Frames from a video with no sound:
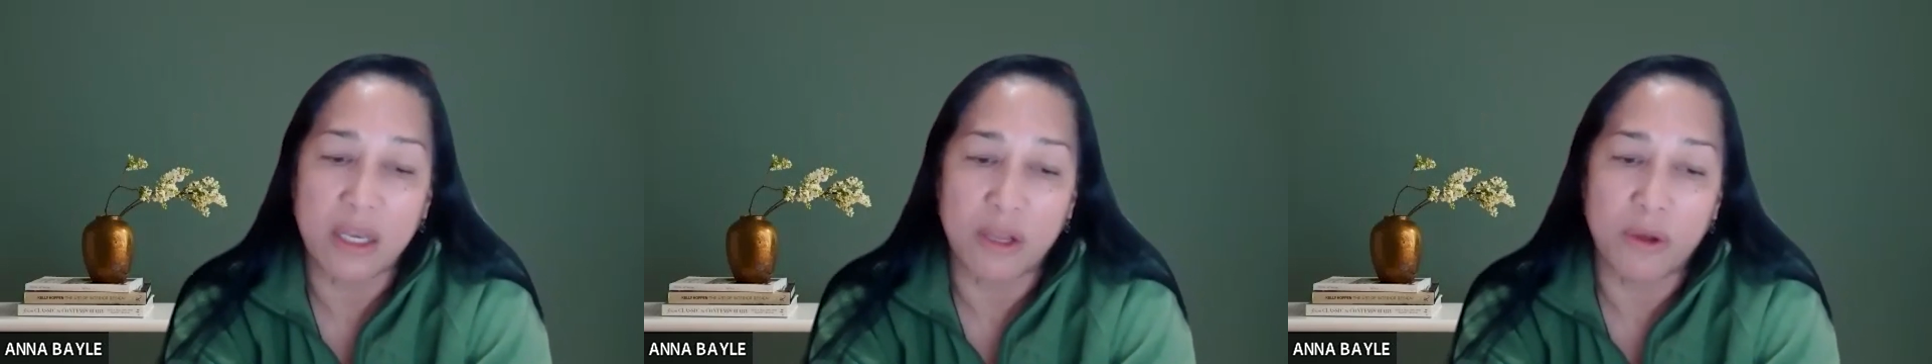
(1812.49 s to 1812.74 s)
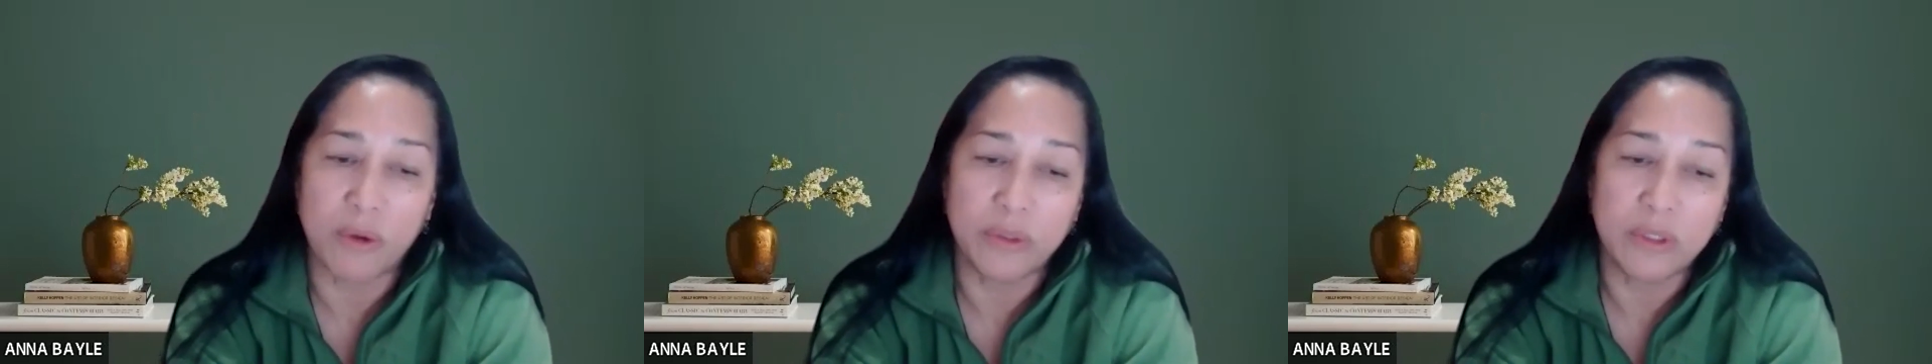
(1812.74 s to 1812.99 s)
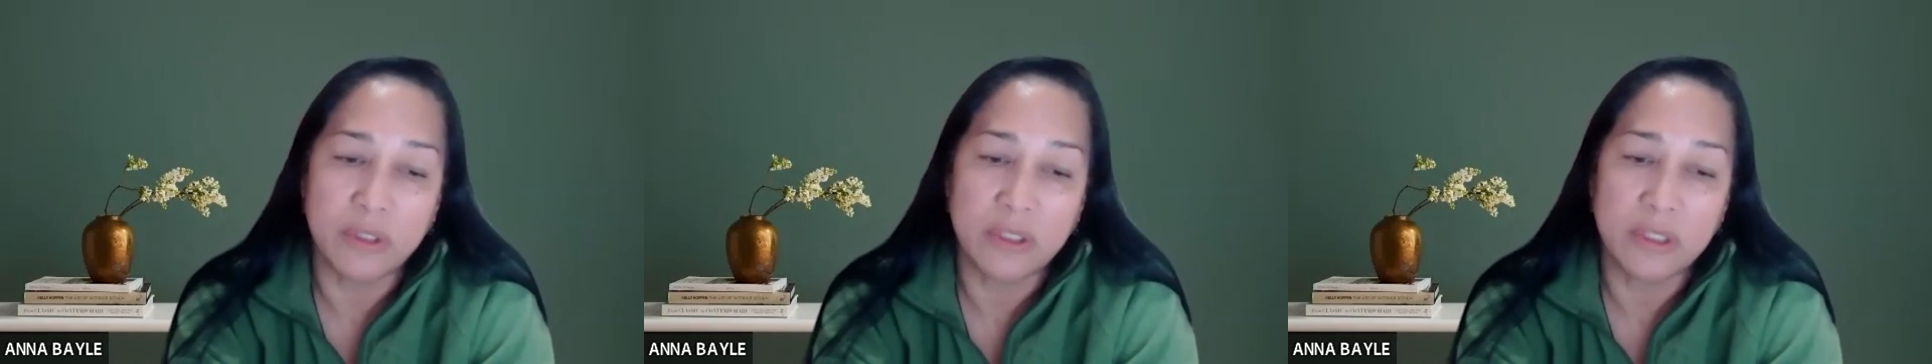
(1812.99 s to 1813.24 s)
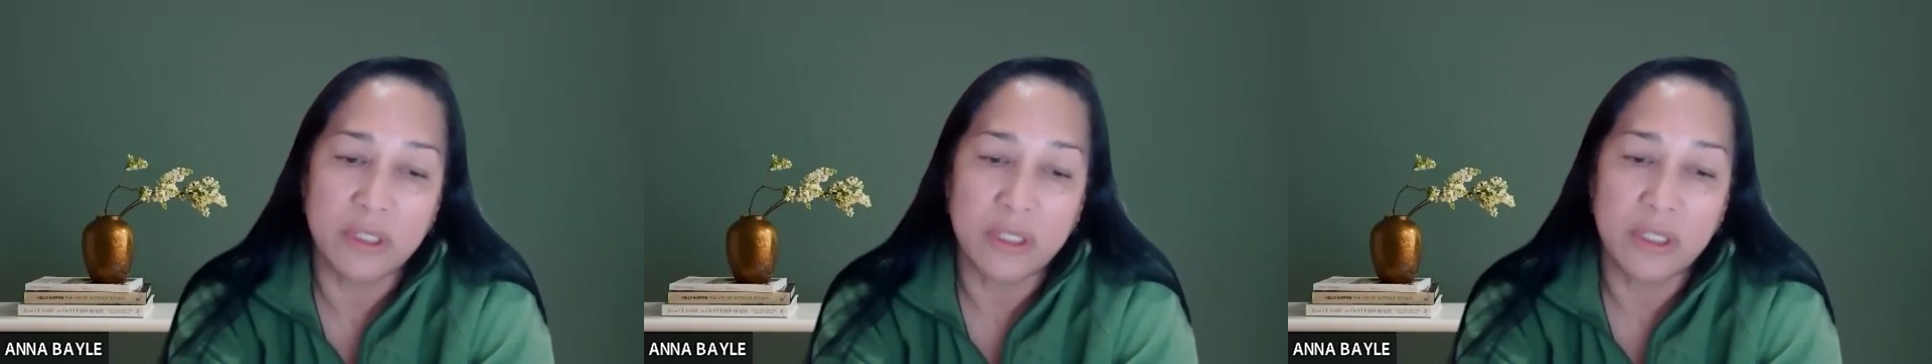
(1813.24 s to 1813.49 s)
alone.
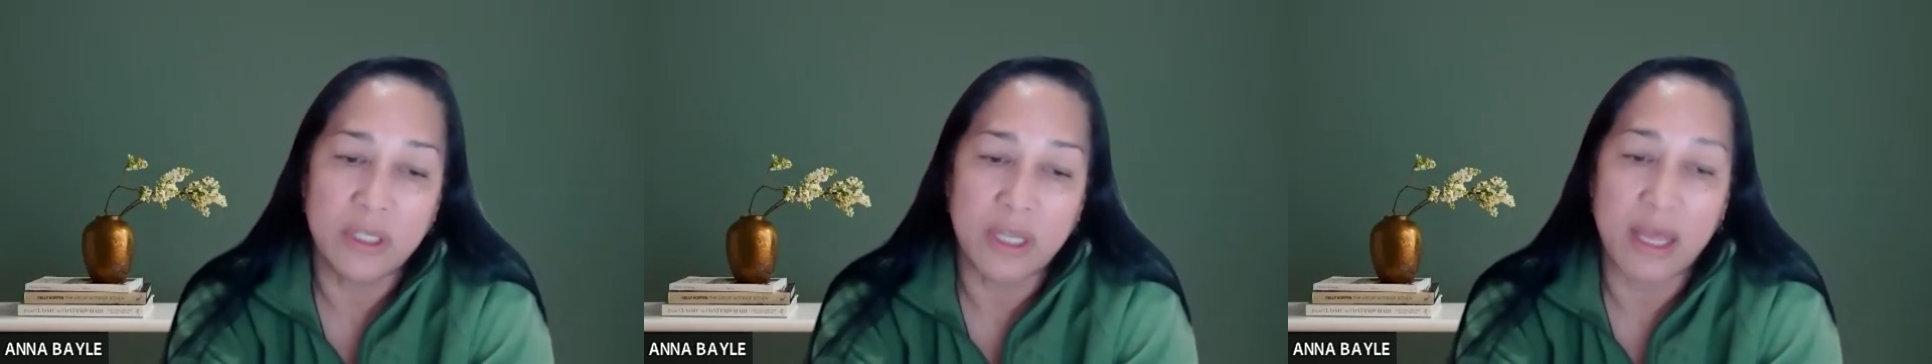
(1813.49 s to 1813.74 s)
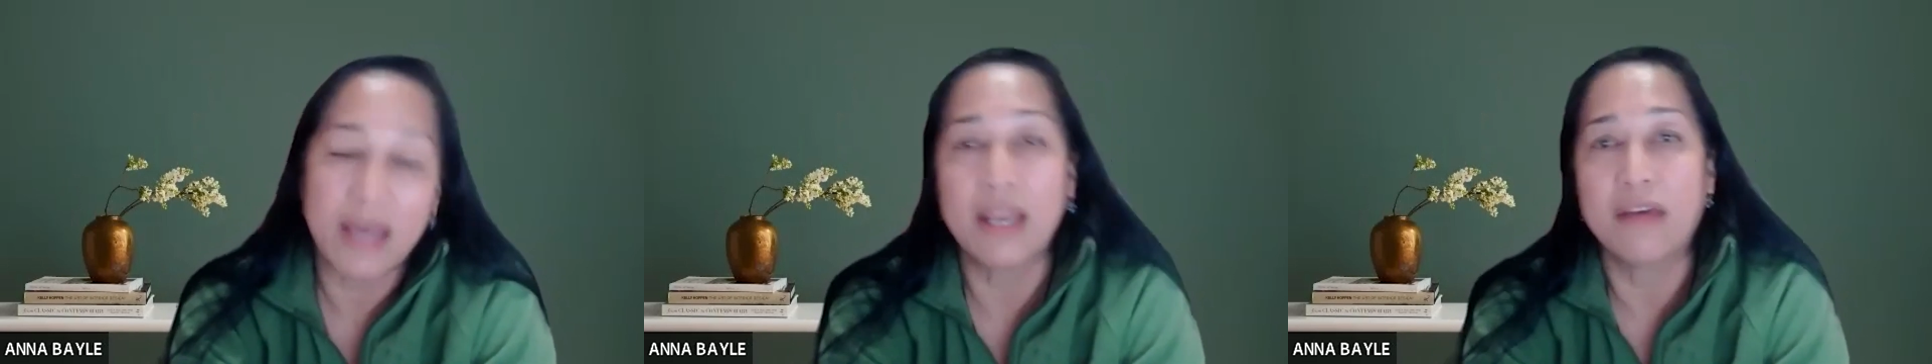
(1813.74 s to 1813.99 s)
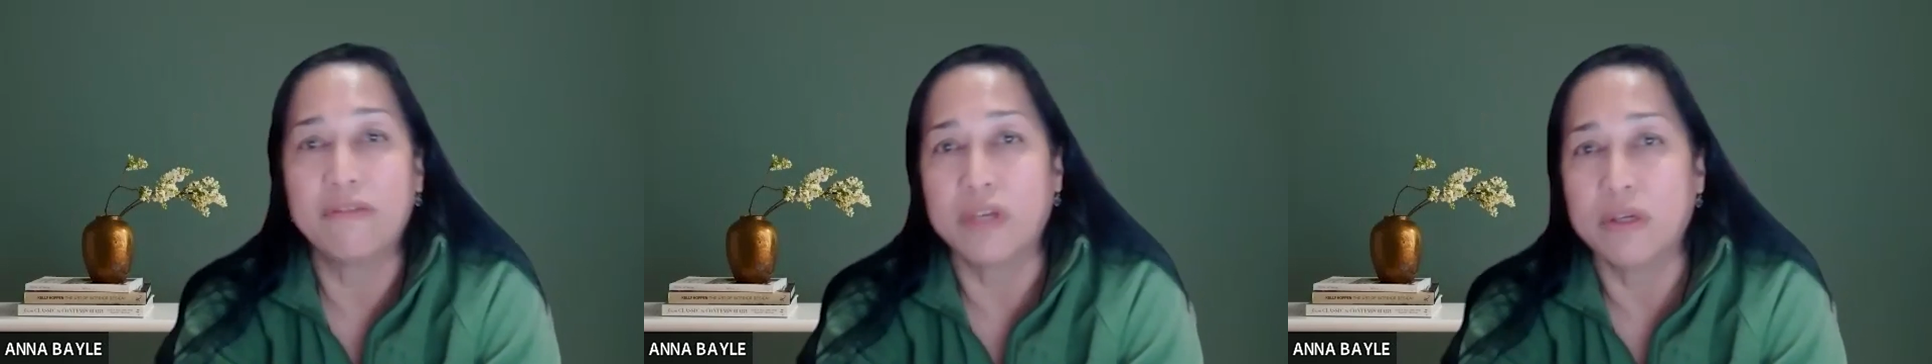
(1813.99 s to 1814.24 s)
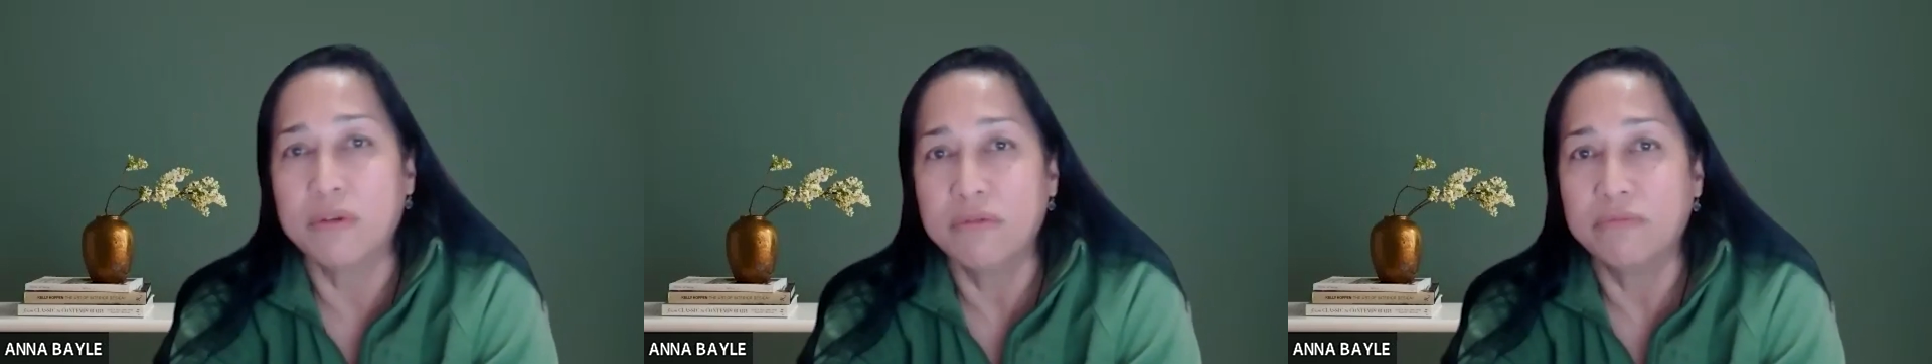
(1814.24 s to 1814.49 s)
I love you.